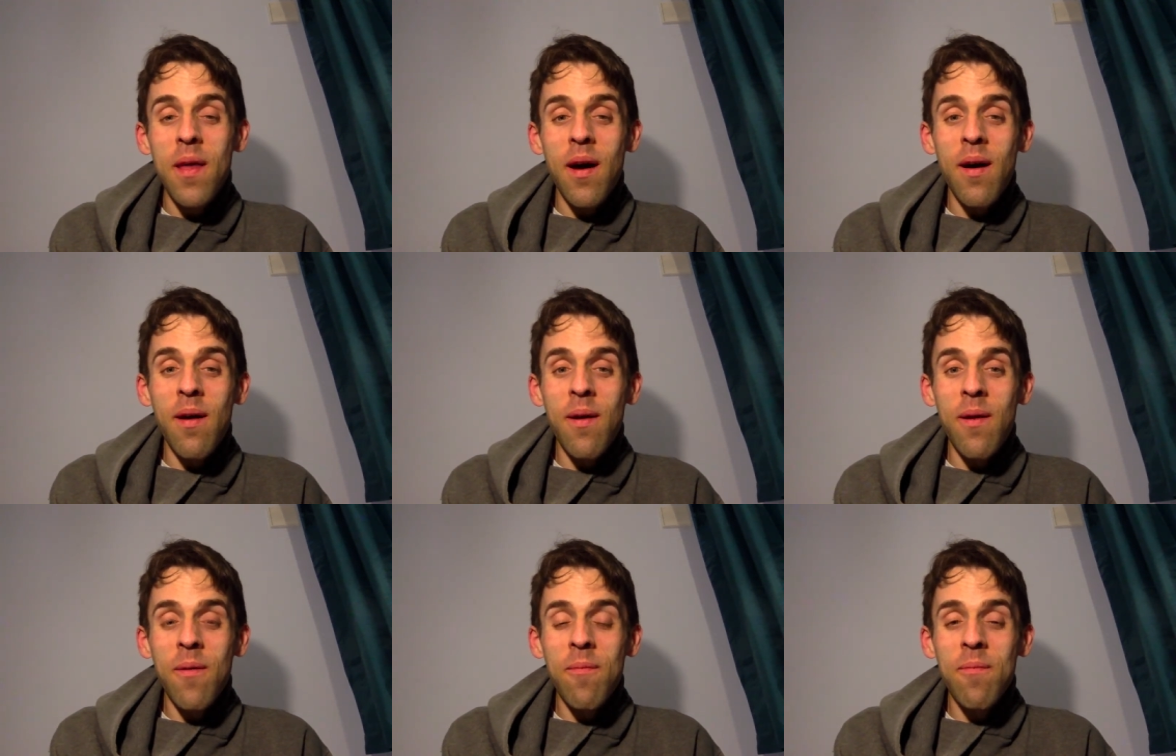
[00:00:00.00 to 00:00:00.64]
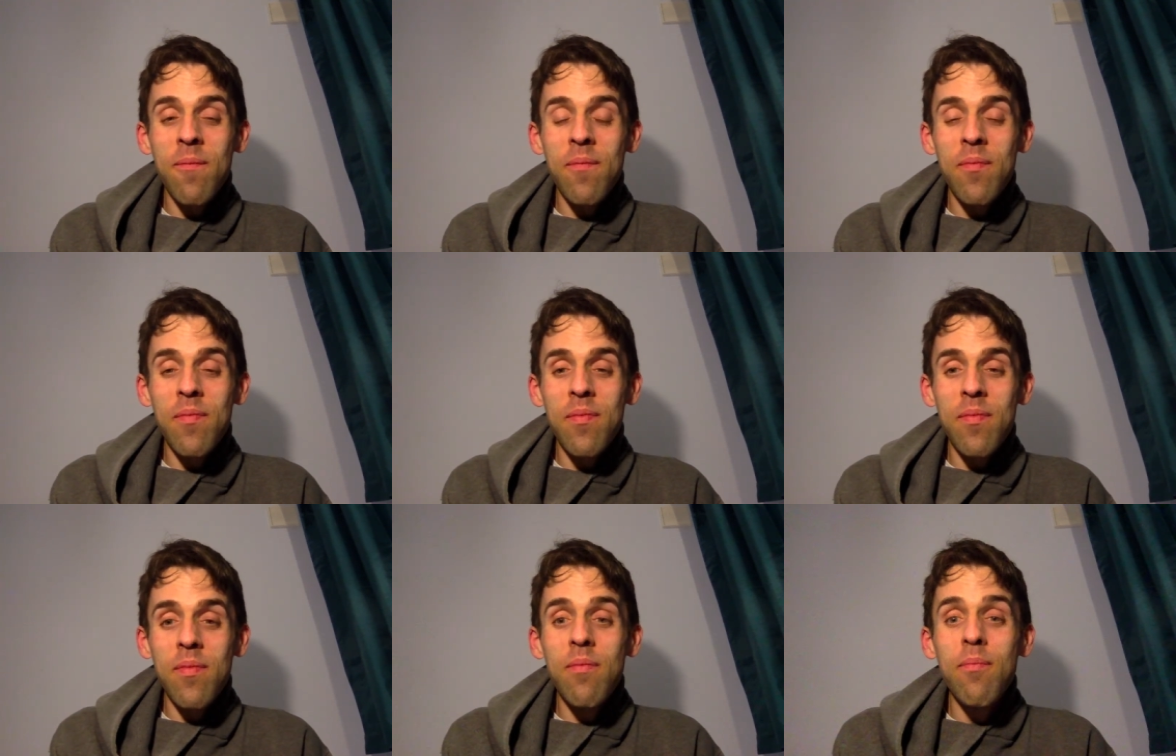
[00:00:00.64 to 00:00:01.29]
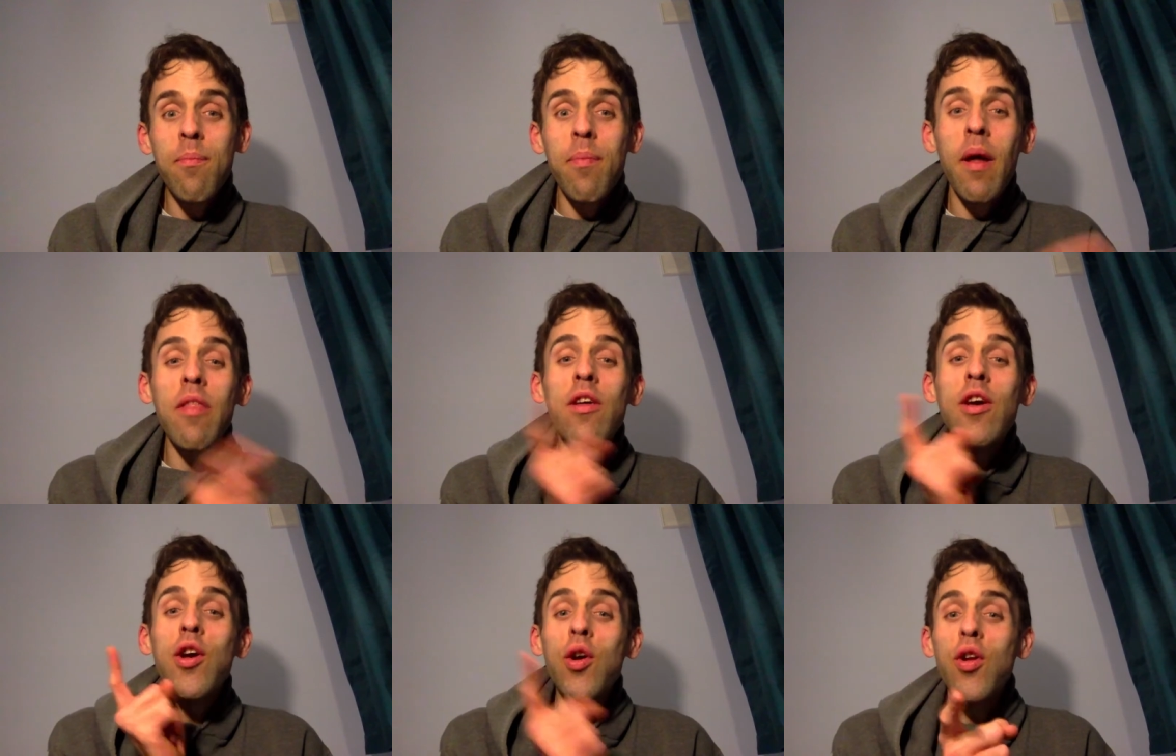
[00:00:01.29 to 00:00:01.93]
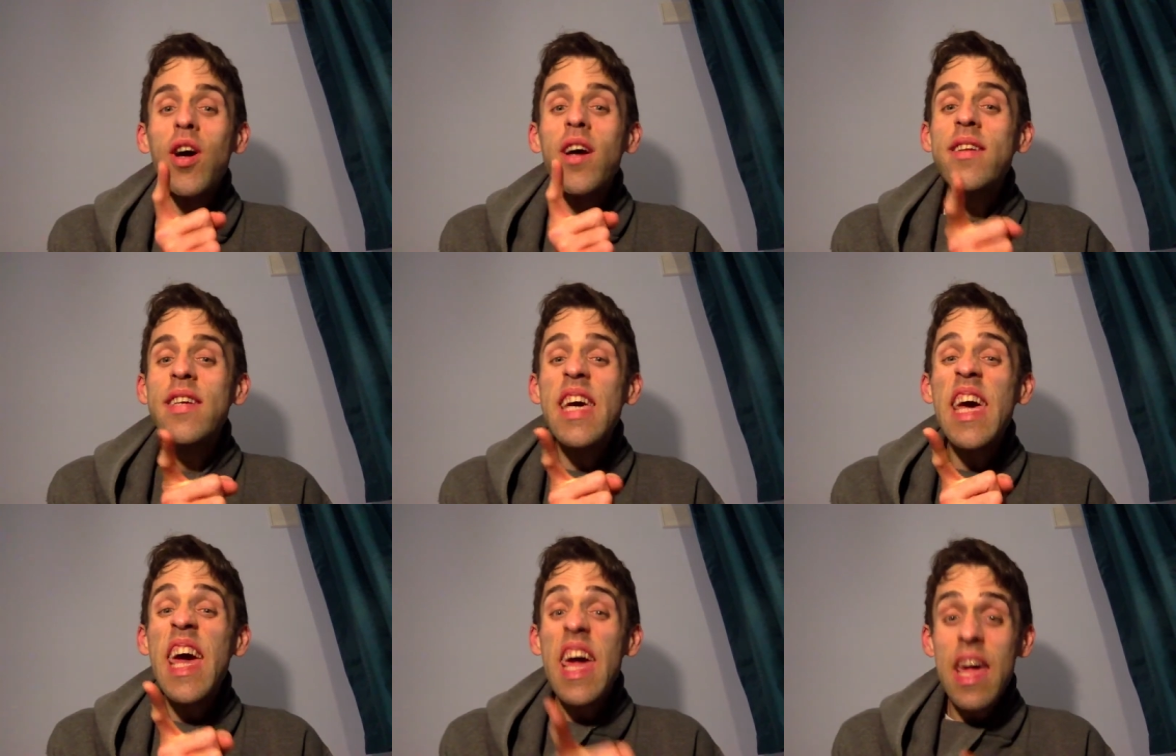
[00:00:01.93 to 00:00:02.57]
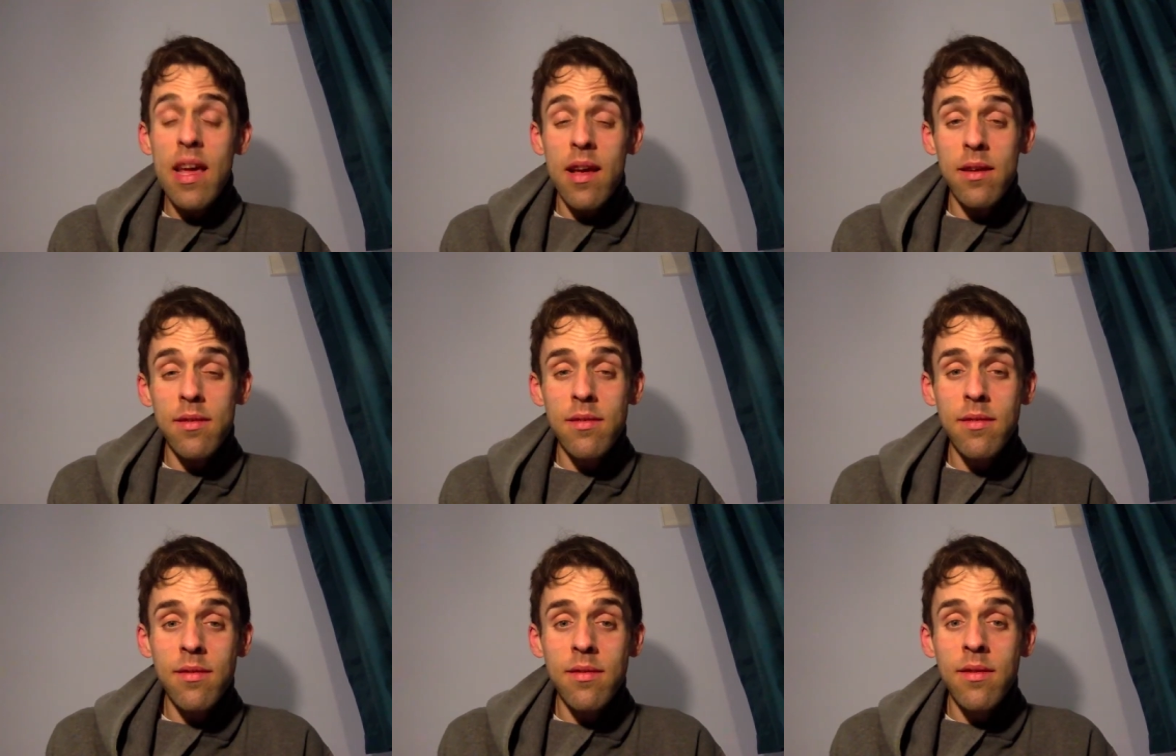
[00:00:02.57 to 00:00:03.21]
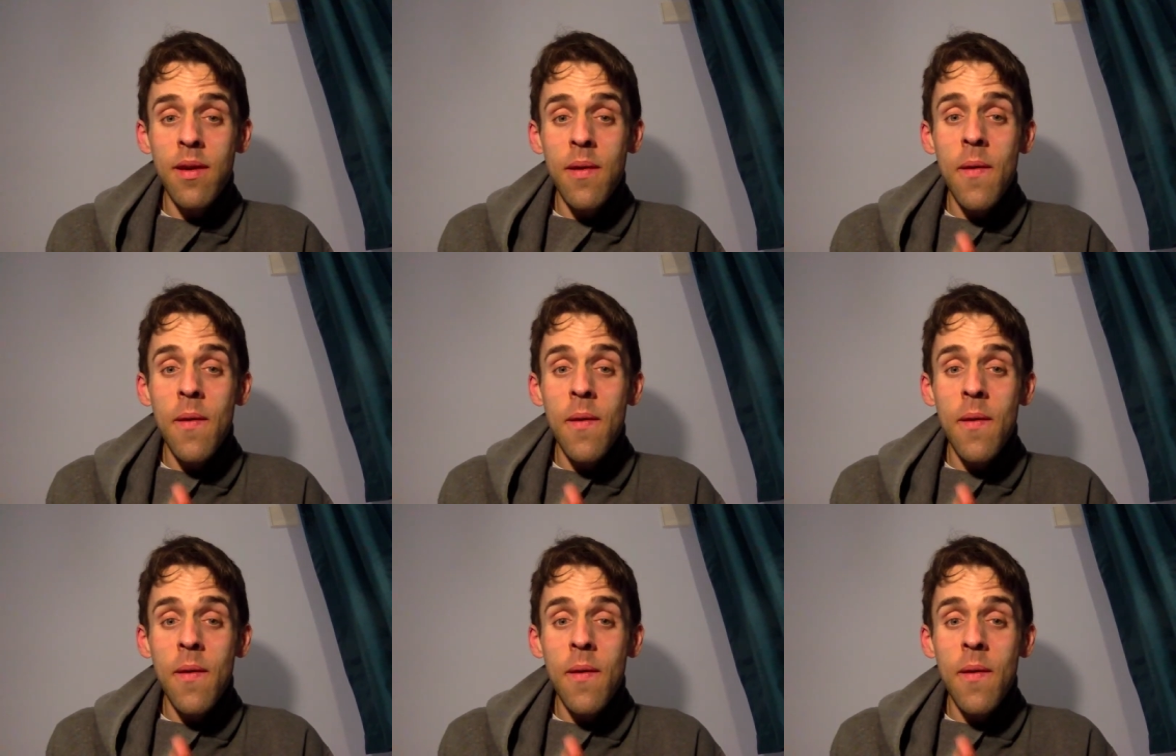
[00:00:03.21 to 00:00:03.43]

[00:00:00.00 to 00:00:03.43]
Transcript: Um, but the good idea is